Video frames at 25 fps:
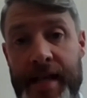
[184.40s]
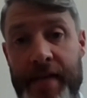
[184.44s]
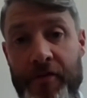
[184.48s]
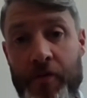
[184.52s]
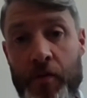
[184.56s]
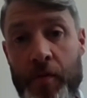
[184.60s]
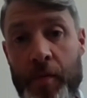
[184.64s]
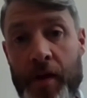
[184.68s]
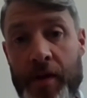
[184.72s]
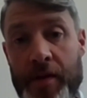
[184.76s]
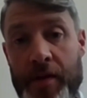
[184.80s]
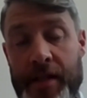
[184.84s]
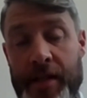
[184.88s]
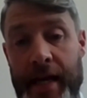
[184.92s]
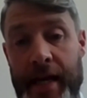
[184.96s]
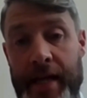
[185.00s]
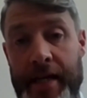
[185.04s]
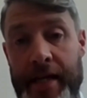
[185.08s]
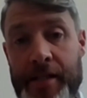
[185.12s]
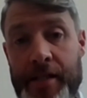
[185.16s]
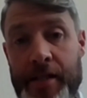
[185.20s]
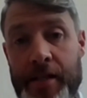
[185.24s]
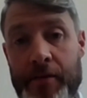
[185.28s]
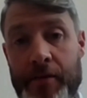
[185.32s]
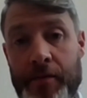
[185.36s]
several months
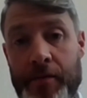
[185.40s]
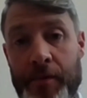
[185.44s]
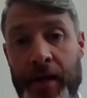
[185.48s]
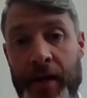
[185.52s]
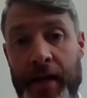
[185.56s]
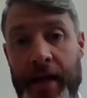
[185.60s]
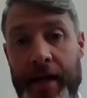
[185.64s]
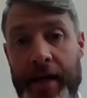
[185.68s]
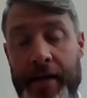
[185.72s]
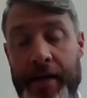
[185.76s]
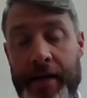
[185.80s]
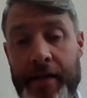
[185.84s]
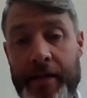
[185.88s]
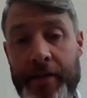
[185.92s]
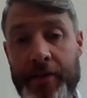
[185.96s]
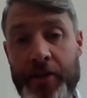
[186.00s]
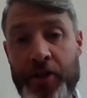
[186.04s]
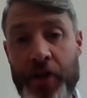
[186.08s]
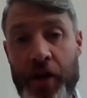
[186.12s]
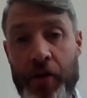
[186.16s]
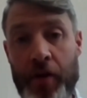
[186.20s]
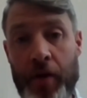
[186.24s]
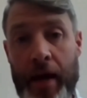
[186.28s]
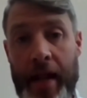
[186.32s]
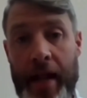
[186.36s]
later, we had a
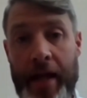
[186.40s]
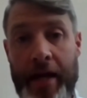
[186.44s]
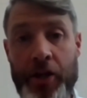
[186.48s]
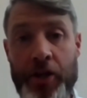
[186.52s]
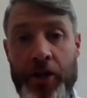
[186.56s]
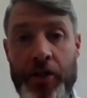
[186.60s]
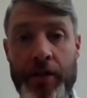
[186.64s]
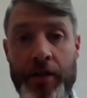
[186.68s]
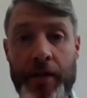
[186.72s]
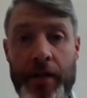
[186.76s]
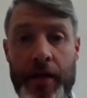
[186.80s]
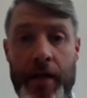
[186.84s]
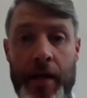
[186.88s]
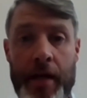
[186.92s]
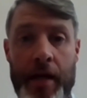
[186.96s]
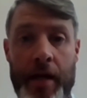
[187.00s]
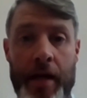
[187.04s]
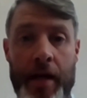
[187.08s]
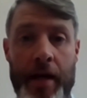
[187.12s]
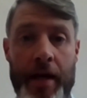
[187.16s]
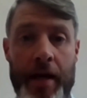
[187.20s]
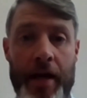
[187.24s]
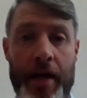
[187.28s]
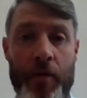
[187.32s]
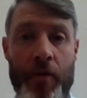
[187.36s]
general election
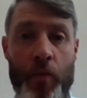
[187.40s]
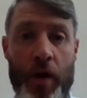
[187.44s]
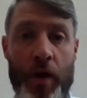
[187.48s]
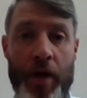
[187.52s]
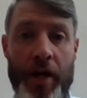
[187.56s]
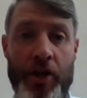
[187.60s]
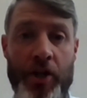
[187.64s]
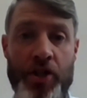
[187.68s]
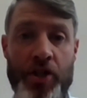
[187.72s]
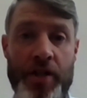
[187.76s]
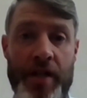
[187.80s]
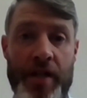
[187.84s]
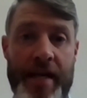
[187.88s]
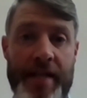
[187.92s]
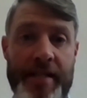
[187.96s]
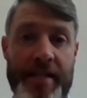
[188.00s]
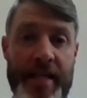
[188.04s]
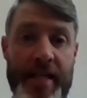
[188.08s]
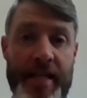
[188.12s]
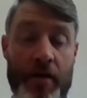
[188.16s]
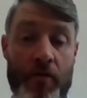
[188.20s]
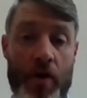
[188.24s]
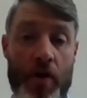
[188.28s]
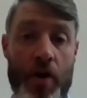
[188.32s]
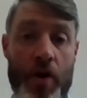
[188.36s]
in which net
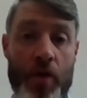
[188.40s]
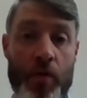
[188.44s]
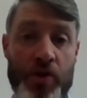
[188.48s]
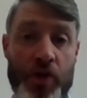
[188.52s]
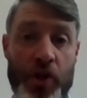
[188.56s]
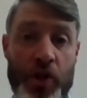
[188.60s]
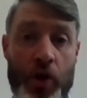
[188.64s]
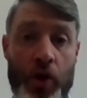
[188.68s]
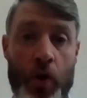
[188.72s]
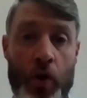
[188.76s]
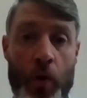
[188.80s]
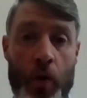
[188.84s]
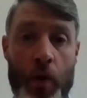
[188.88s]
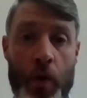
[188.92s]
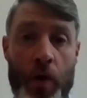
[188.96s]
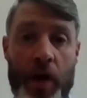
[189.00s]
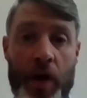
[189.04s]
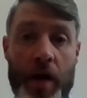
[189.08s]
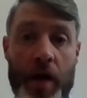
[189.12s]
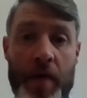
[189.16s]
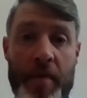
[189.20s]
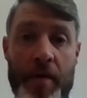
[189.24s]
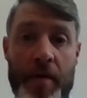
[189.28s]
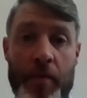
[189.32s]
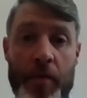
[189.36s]
zero was a core
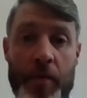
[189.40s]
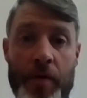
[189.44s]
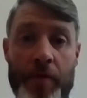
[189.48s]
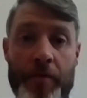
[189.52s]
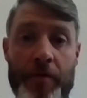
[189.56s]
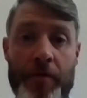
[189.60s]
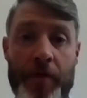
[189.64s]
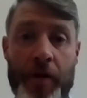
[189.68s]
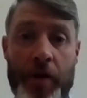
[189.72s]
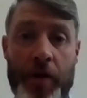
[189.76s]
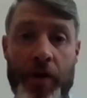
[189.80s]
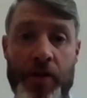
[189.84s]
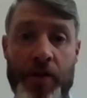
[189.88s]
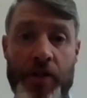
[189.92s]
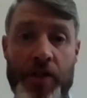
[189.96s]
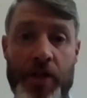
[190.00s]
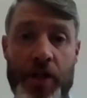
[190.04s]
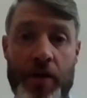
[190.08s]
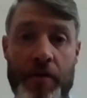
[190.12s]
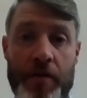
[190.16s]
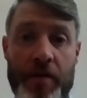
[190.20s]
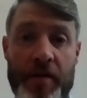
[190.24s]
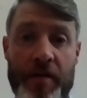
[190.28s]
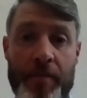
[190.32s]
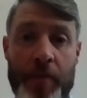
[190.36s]
commitment for the
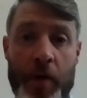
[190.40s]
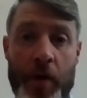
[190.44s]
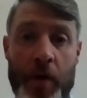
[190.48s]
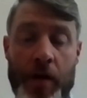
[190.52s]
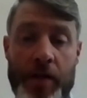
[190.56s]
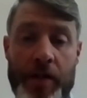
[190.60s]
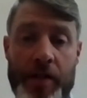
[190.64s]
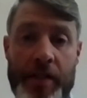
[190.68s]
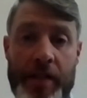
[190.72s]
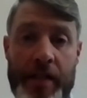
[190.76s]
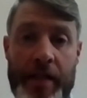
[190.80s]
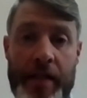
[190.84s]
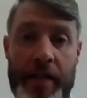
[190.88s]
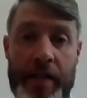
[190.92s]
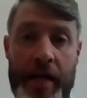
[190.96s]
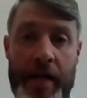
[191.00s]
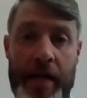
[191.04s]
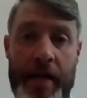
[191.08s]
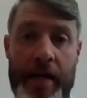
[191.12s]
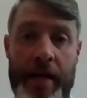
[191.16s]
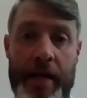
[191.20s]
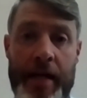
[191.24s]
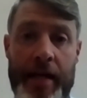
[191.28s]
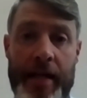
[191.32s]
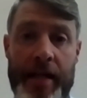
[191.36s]
Conservative Party
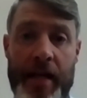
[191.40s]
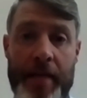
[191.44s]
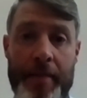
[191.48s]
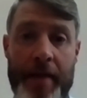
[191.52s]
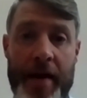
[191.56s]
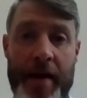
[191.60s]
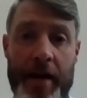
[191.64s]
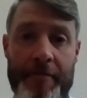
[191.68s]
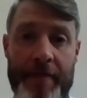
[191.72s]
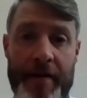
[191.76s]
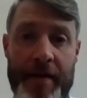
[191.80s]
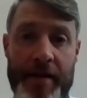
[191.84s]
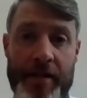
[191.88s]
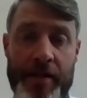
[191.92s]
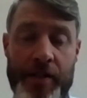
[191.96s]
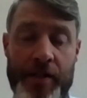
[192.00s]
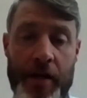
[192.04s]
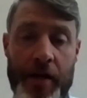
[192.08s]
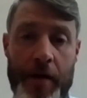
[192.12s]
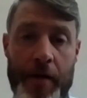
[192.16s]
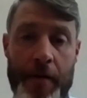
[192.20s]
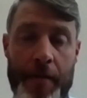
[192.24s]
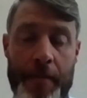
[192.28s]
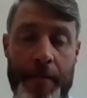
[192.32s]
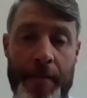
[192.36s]
in their manifesto.
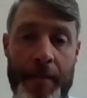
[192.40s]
